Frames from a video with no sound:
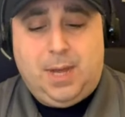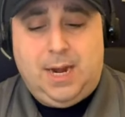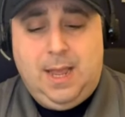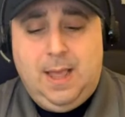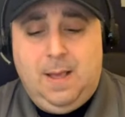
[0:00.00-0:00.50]

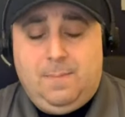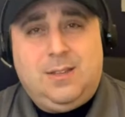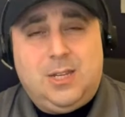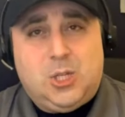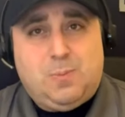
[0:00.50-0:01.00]
But
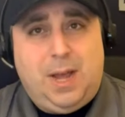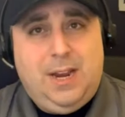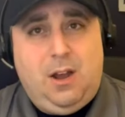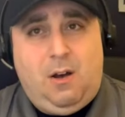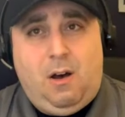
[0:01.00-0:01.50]

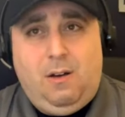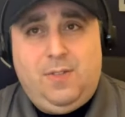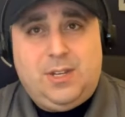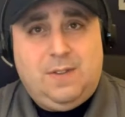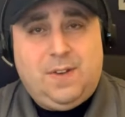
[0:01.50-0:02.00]
despite all
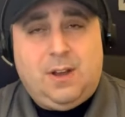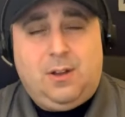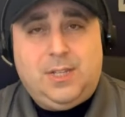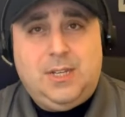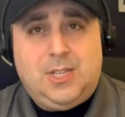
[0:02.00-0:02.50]
of the
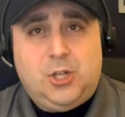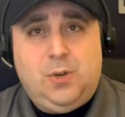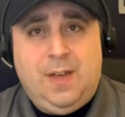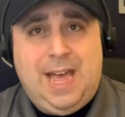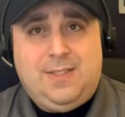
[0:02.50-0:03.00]
difficulties that
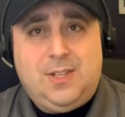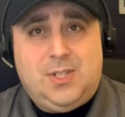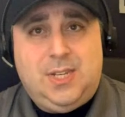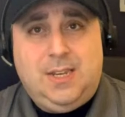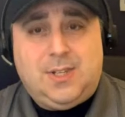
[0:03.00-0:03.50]
you had this
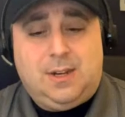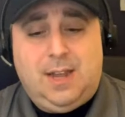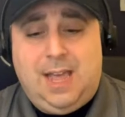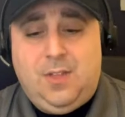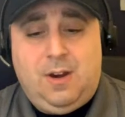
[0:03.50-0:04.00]
season,
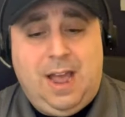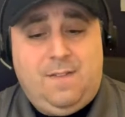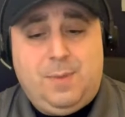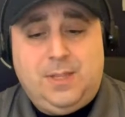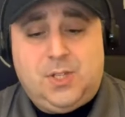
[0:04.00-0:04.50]
and there
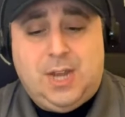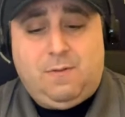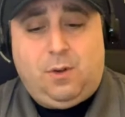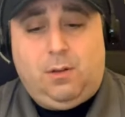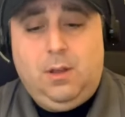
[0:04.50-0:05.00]
have been
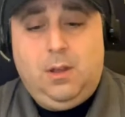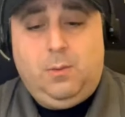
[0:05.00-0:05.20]
several,